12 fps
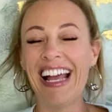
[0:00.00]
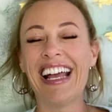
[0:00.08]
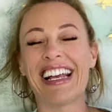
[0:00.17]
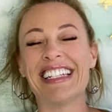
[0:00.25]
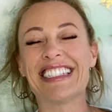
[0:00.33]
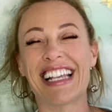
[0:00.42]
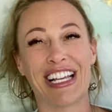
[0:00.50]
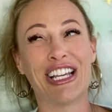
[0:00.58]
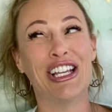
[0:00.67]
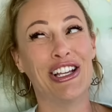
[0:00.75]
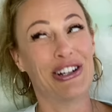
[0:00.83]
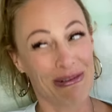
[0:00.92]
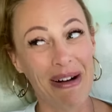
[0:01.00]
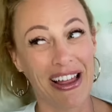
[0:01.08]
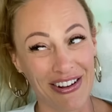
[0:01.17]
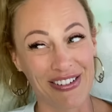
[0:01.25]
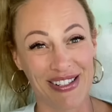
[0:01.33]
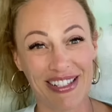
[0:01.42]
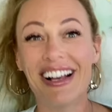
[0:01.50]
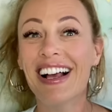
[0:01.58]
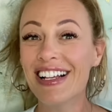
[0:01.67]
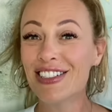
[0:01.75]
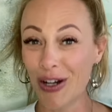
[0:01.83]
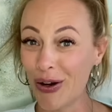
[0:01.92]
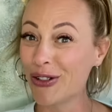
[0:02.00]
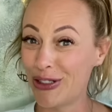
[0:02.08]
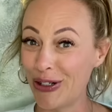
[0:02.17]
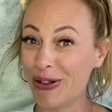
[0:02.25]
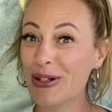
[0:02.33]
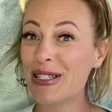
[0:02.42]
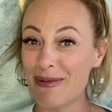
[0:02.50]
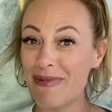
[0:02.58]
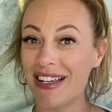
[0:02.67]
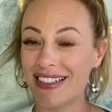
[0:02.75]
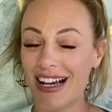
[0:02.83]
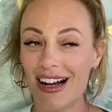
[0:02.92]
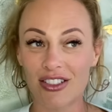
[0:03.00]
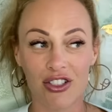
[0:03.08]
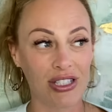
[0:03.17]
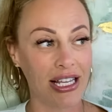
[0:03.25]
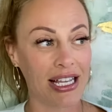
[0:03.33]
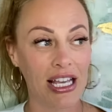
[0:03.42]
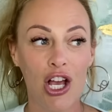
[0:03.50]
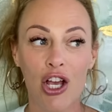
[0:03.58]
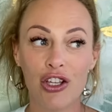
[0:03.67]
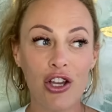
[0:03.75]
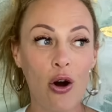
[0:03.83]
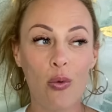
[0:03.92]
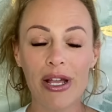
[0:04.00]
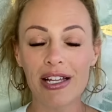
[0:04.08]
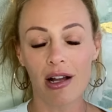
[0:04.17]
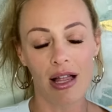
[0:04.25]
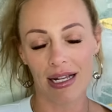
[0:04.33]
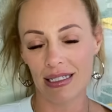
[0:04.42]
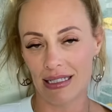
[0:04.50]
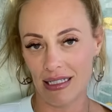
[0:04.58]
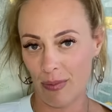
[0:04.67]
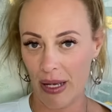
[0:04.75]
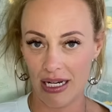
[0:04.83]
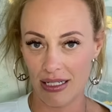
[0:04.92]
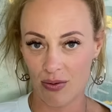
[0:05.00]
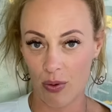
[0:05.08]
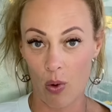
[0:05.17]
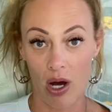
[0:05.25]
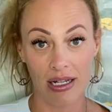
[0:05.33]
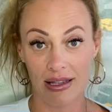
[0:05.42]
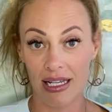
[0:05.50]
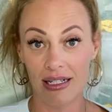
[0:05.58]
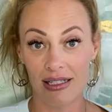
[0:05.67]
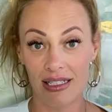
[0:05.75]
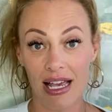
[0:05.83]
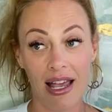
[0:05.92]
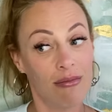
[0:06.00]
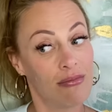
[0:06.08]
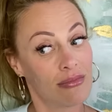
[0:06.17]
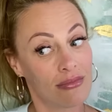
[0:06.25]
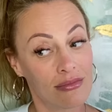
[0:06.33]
It's like, your mothers told you to be a doctor. Like, yo, we can all act as independent as we want. At the end of the day,